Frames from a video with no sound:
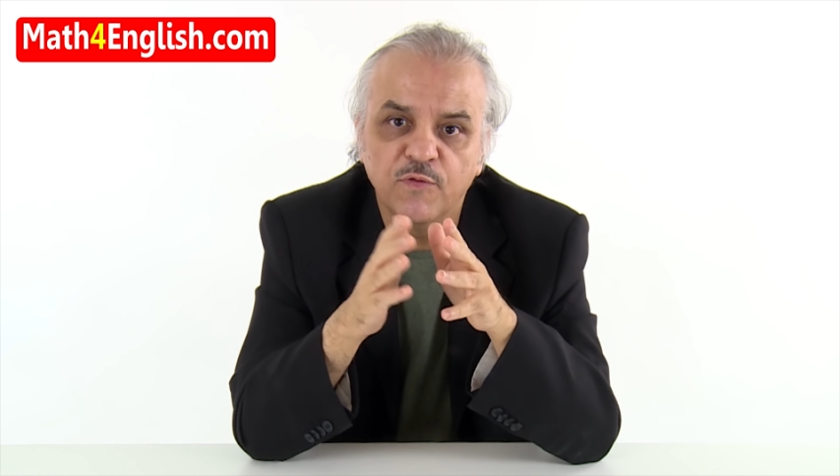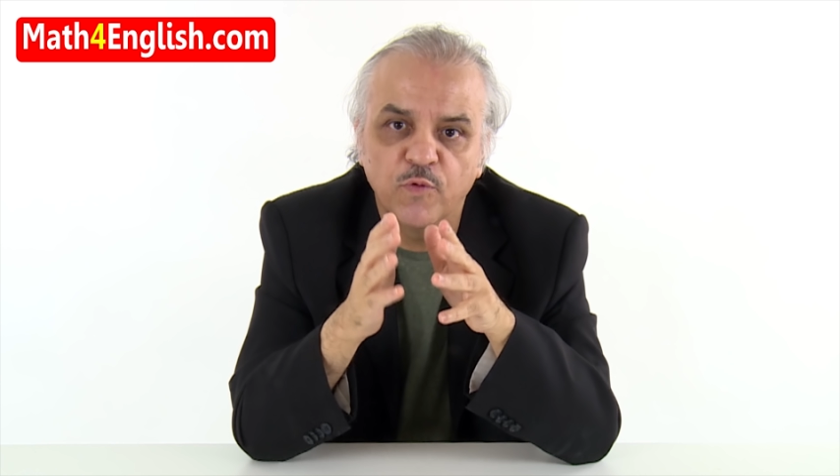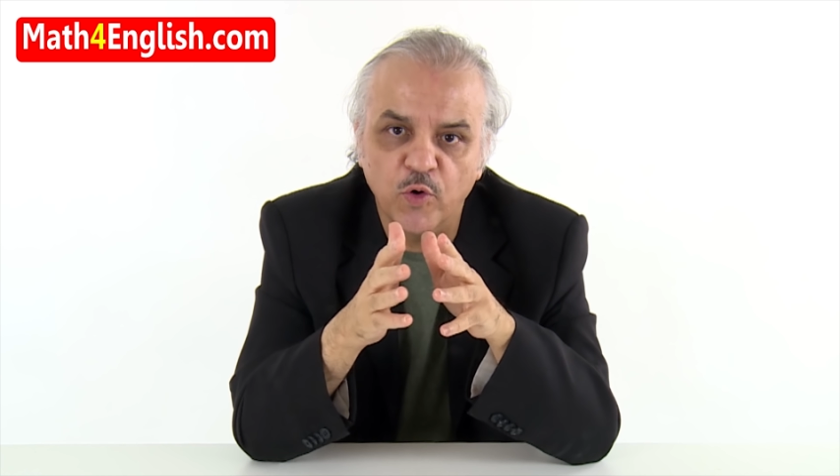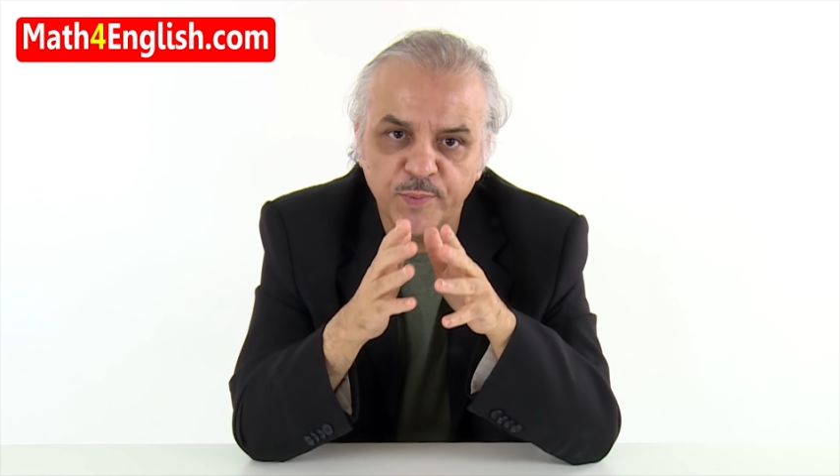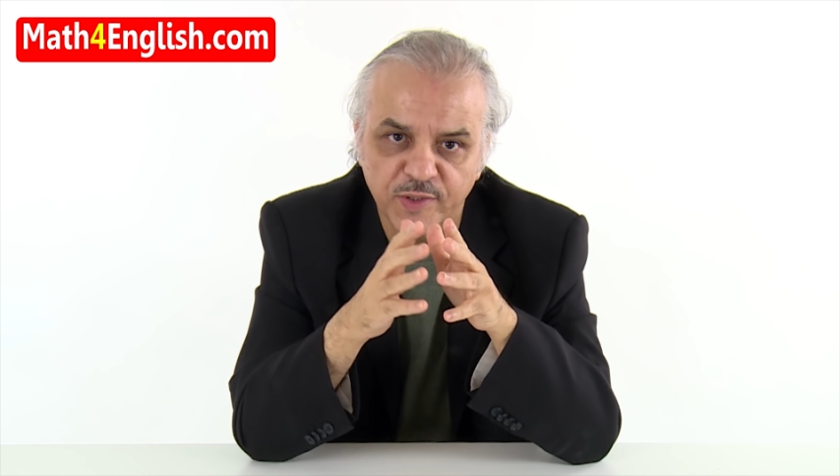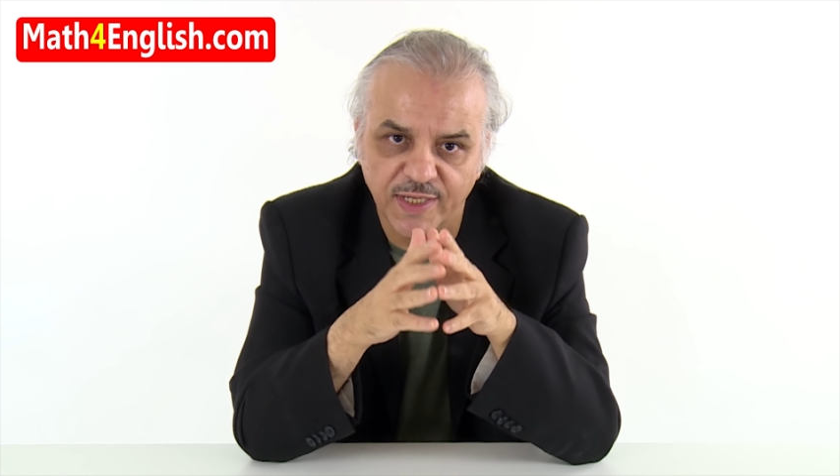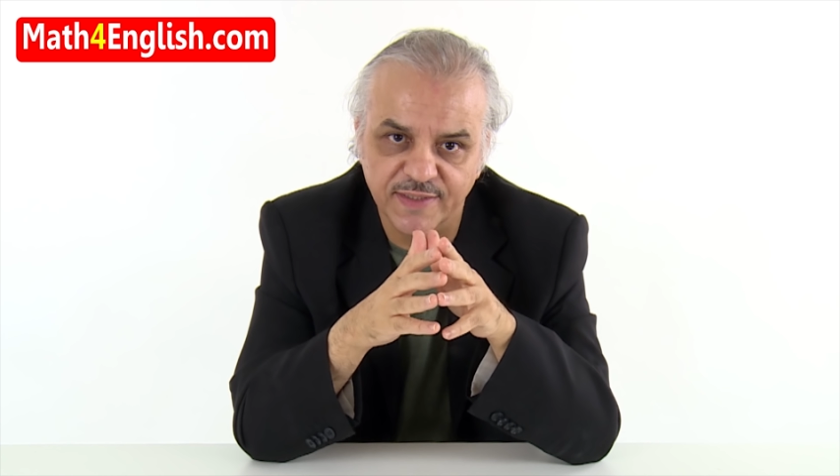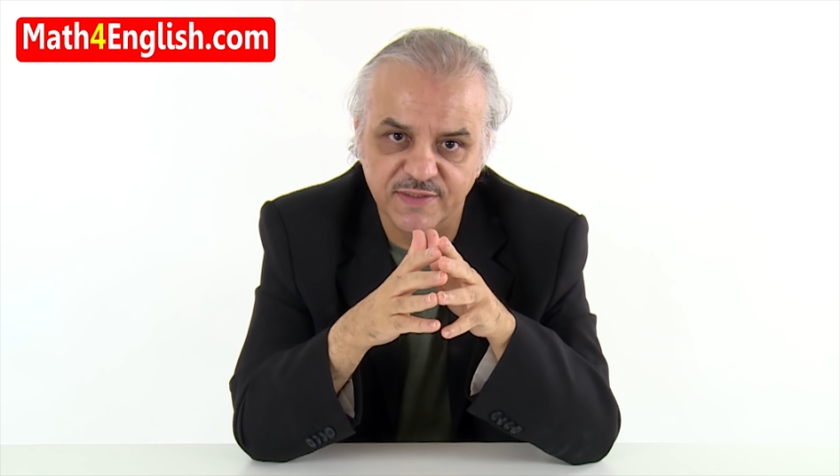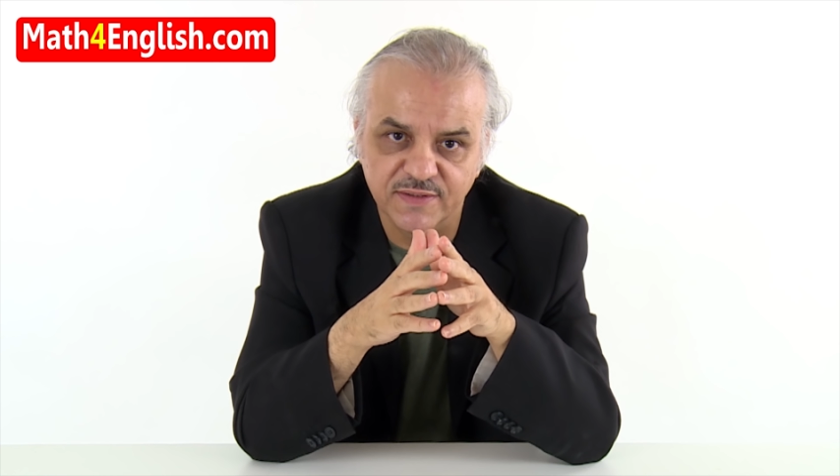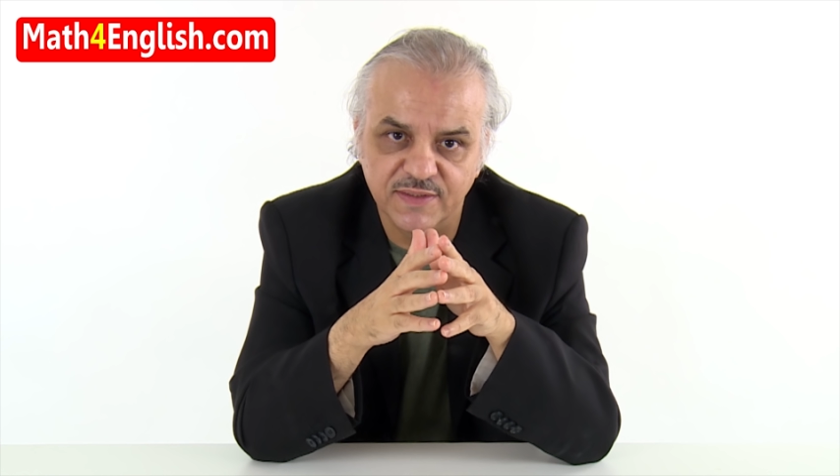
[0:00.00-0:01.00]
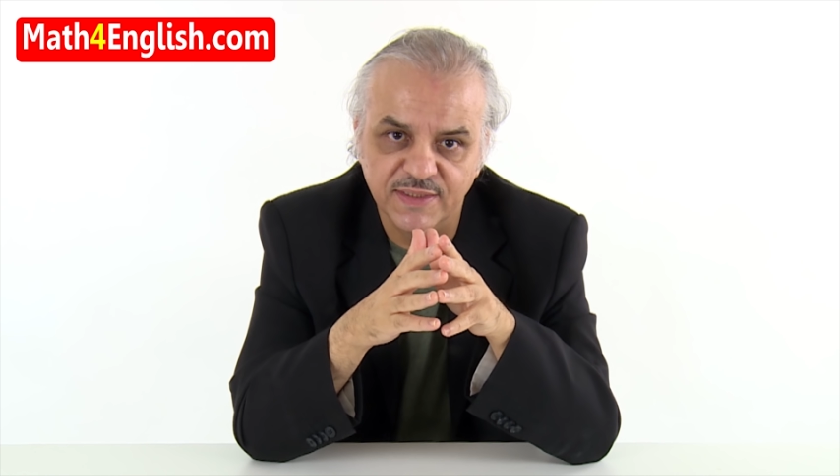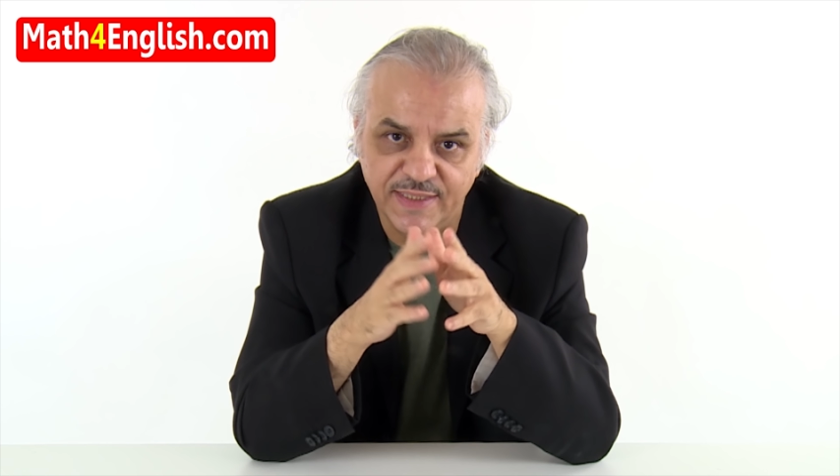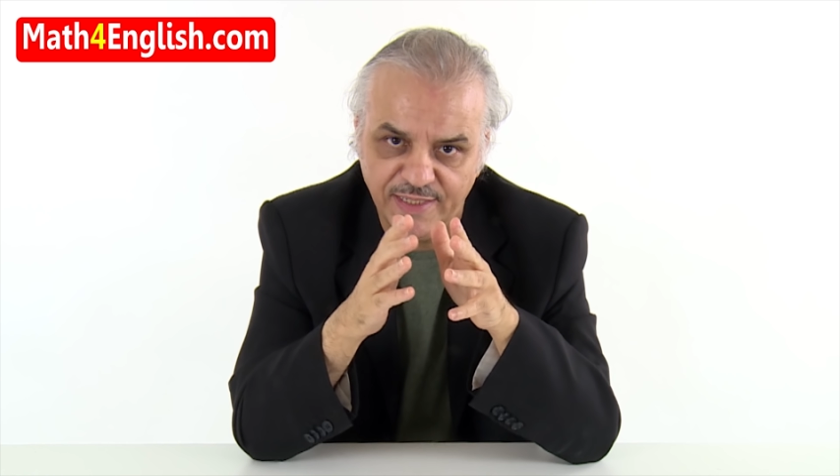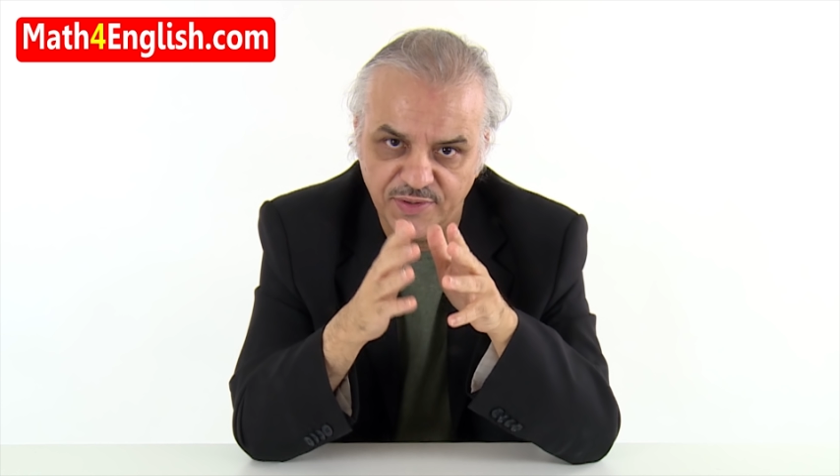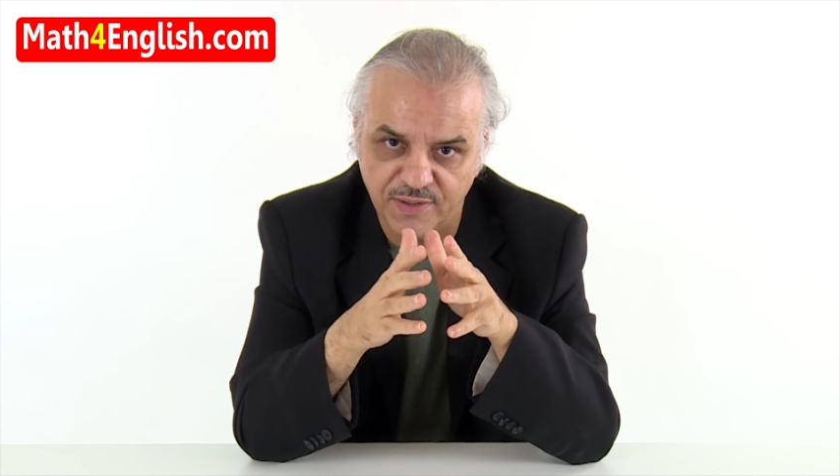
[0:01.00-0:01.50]
formulate it
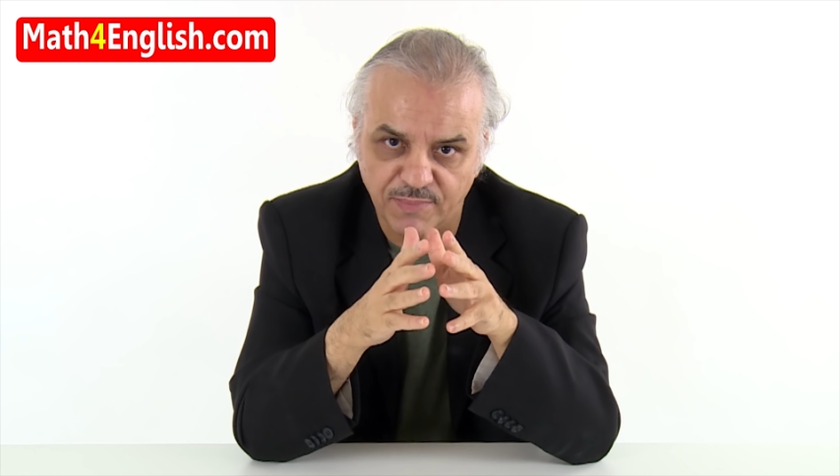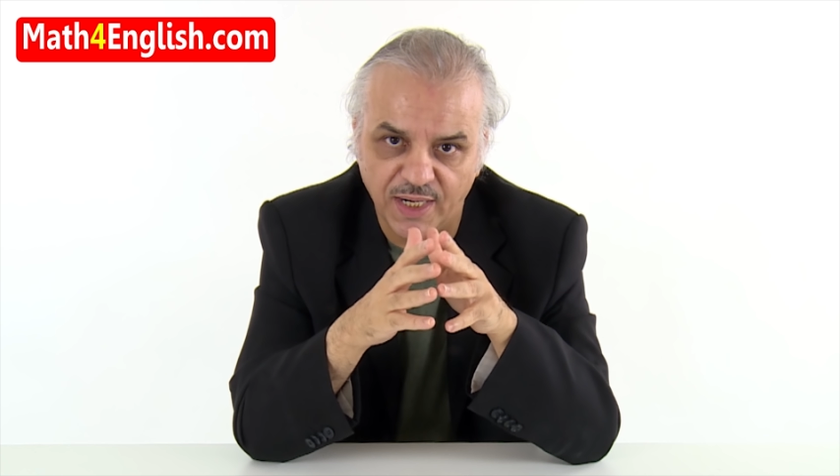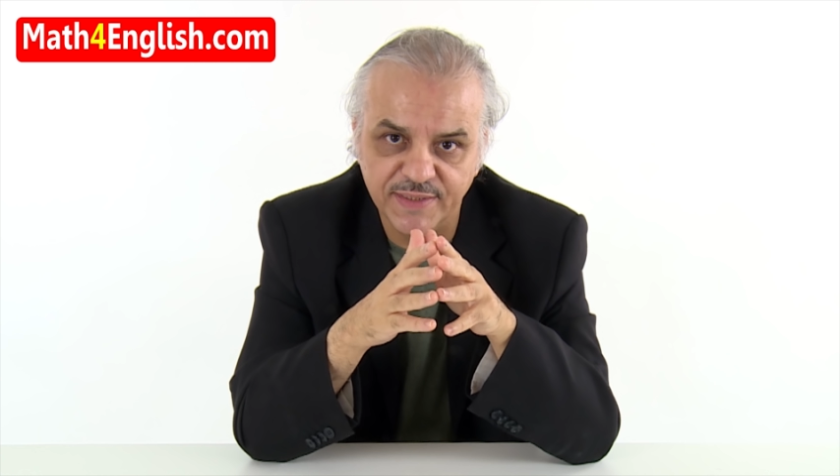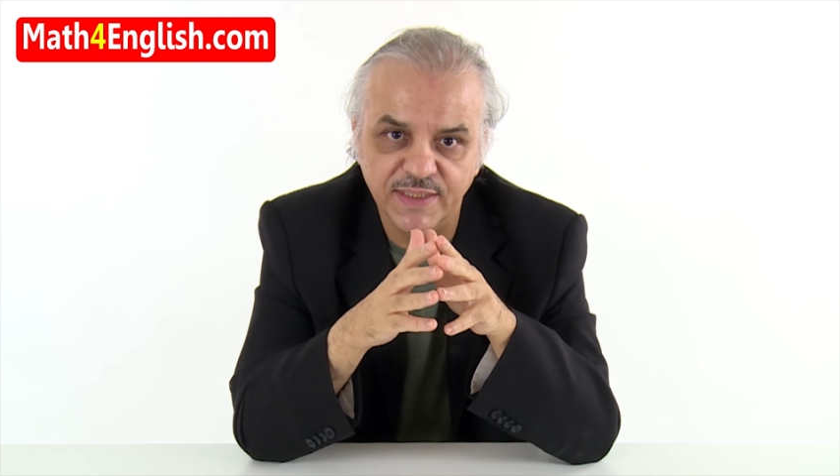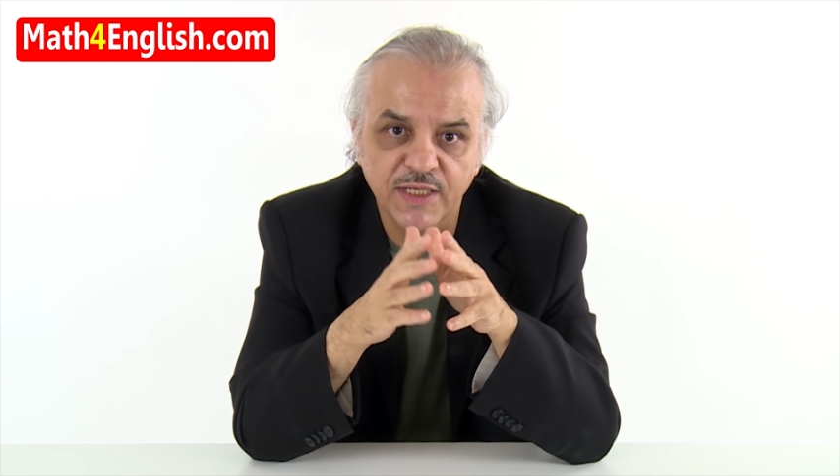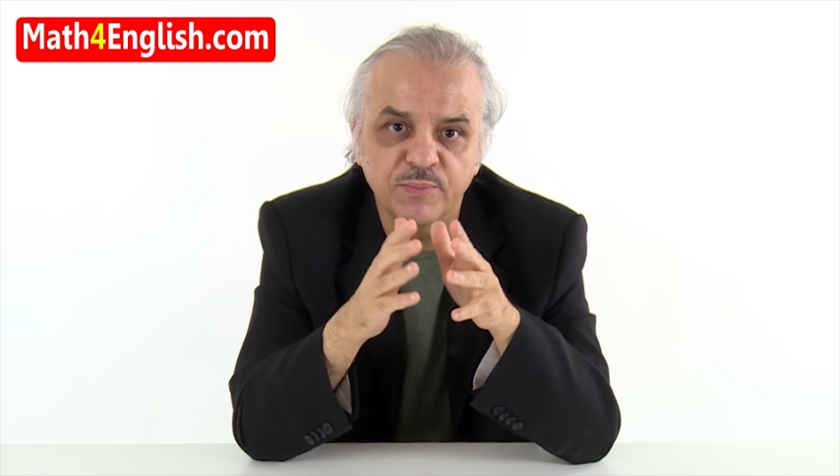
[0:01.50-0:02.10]
in their mind